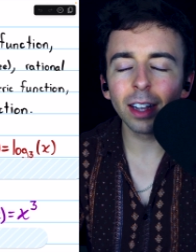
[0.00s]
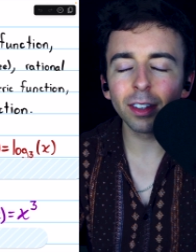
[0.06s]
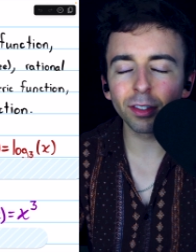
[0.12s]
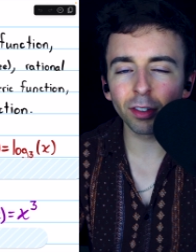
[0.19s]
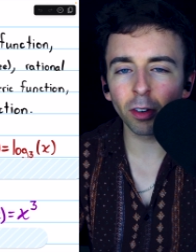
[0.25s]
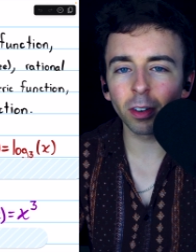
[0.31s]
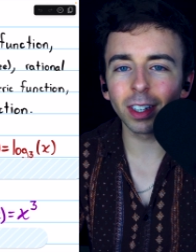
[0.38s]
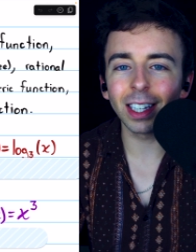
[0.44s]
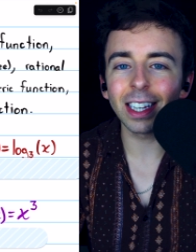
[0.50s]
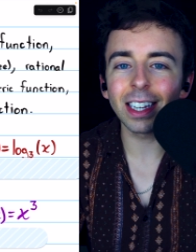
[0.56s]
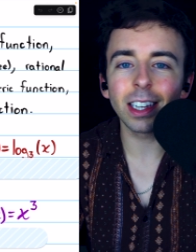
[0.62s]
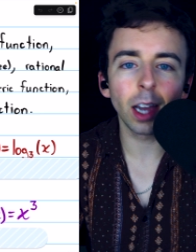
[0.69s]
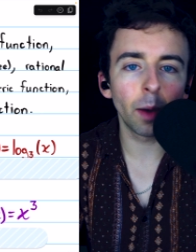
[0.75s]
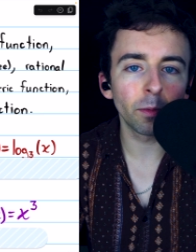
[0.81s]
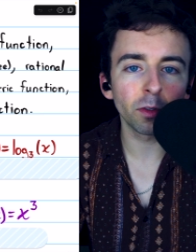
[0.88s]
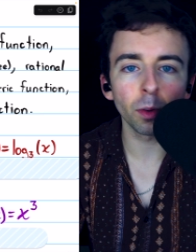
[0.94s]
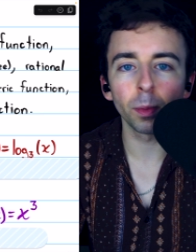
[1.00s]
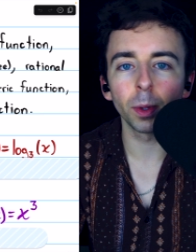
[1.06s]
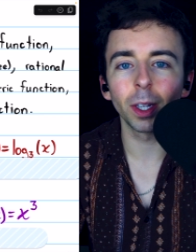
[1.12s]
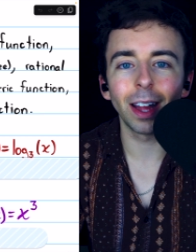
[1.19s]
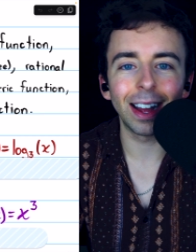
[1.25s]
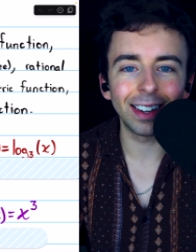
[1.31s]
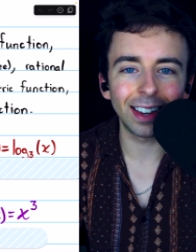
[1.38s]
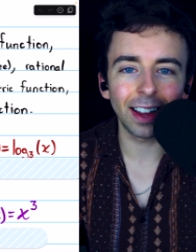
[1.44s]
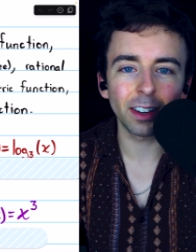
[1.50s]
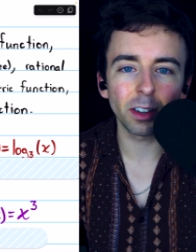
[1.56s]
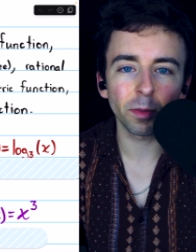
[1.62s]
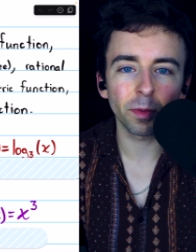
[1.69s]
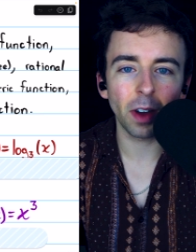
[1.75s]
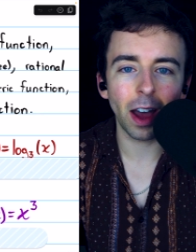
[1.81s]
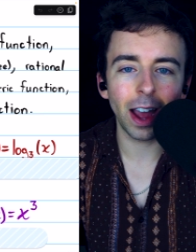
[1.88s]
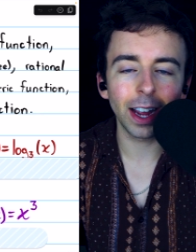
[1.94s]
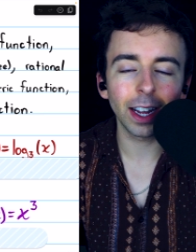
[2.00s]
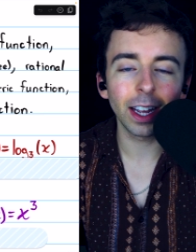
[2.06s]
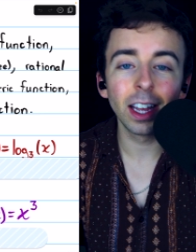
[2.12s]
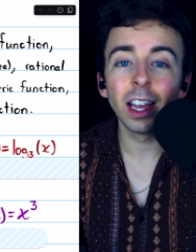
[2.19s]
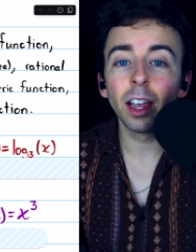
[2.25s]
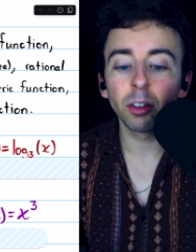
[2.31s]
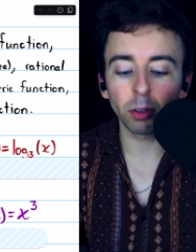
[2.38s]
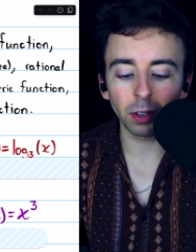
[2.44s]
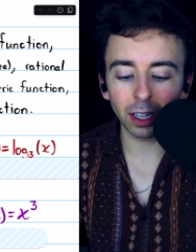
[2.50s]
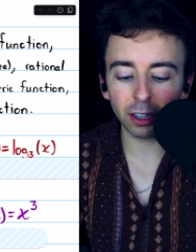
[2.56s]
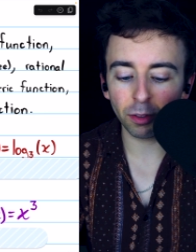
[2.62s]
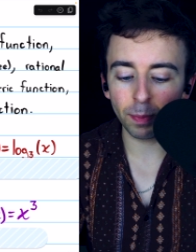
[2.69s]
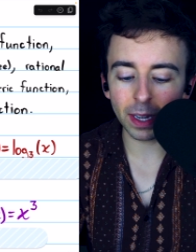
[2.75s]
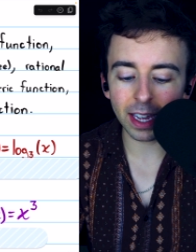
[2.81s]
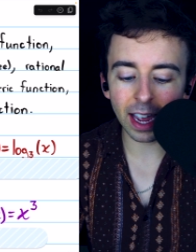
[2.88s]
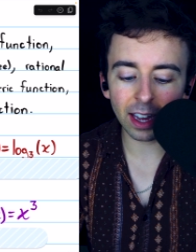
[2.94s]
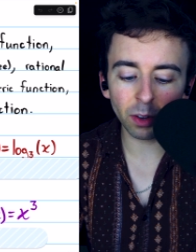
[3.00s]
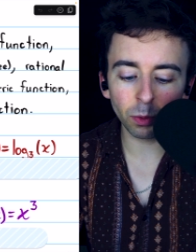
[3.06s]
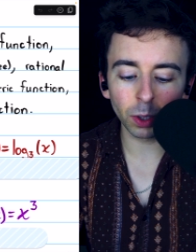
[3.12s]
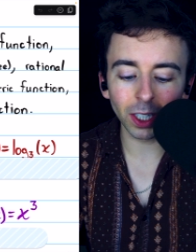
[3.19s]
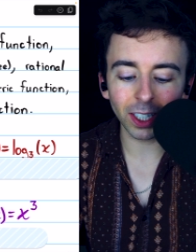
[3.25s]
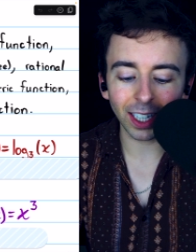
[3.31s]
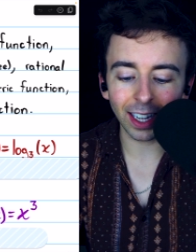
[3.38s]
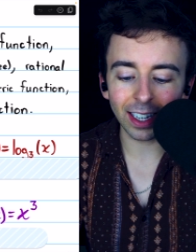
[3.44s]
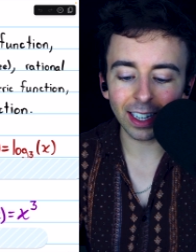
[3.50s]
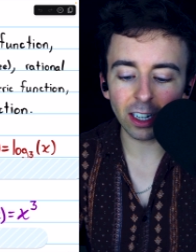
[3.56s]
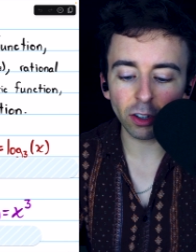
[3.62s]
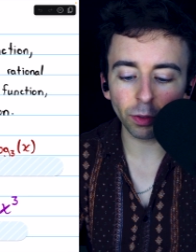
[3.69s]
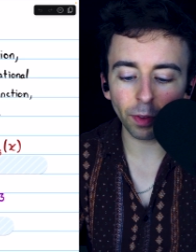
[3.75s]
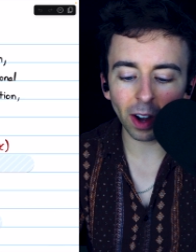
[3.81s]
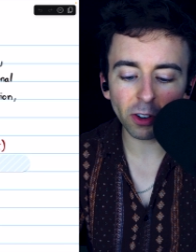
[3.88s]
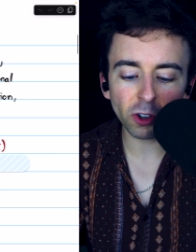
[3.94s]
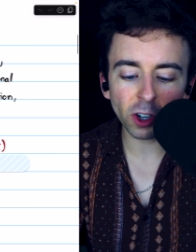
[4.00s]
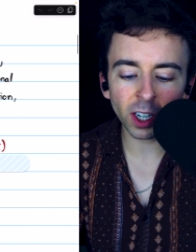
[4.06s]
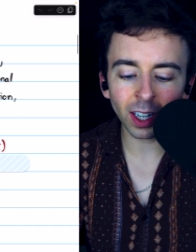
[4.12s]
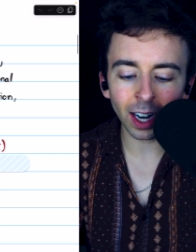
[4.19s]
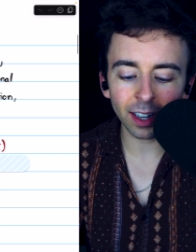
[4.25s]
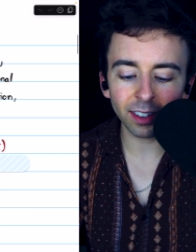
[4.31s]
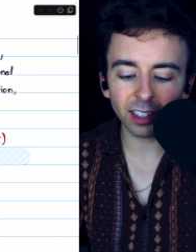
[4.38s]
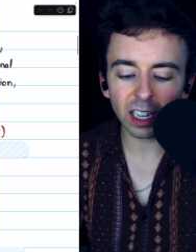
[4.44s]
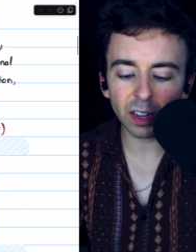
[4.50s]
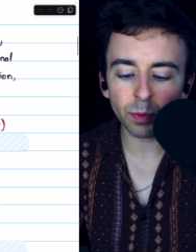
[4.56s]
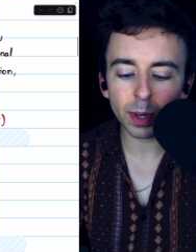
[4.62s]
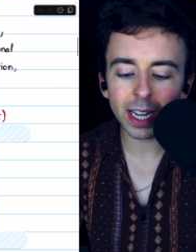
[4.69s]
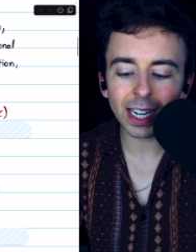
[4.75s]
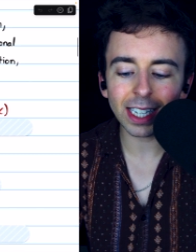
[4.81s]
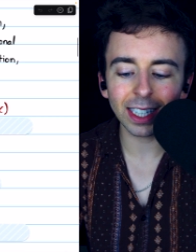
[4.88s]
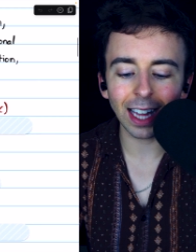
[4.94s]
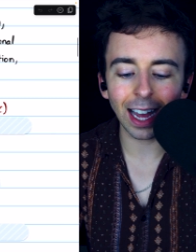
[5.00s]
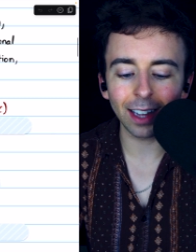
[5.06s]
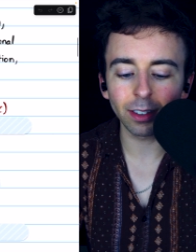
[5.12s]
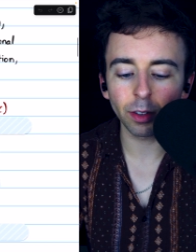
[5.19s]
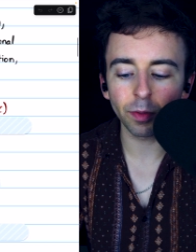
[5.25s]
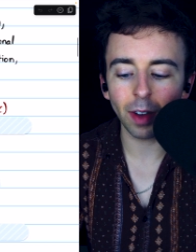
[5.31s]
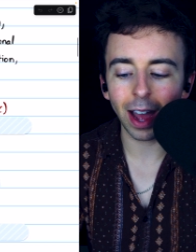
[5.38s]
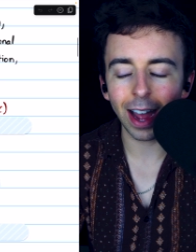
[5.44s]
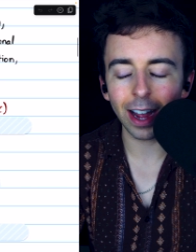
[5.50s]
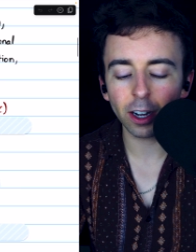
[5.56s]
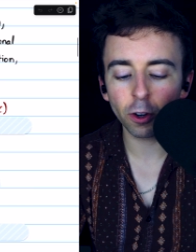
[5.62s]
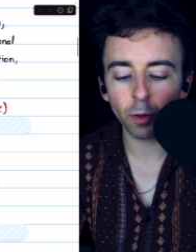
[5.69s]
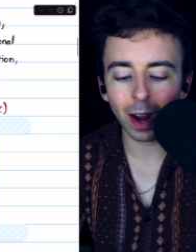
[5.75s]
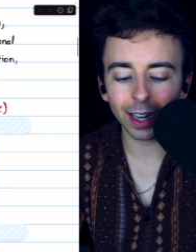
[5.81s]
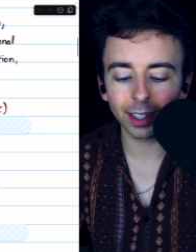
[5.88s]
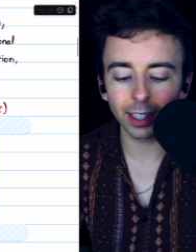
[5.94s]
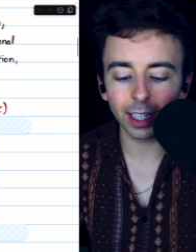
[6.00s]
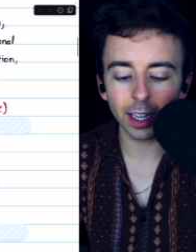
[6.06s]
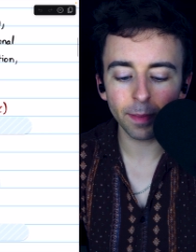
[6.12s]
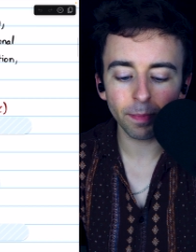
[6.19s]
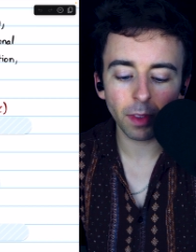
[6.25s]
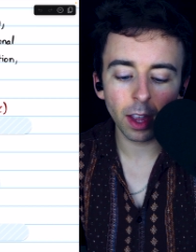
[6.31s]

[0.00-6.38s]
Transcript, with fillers: and certainly comfortable identifying. So let's begin. We'll look at each function and see if we can classify it correctly.